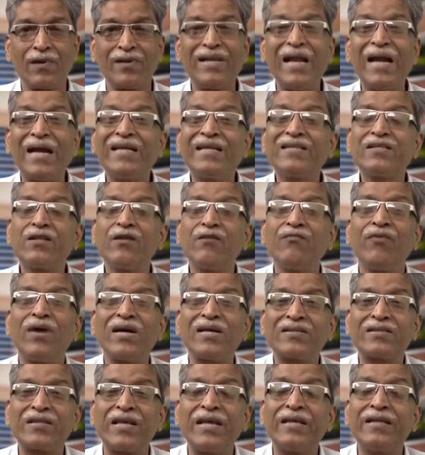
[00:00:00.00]
That is the
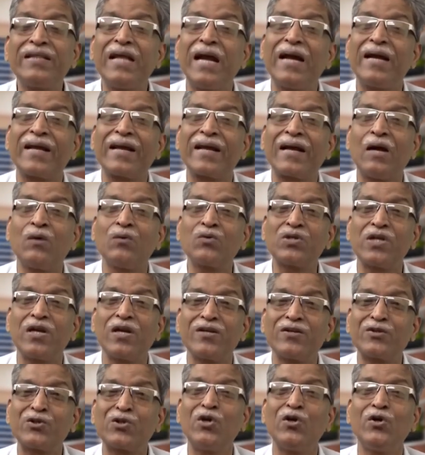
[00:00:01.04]
first thing that a
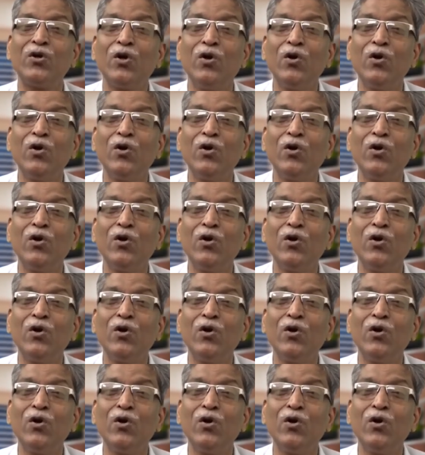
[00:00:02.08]
counselor should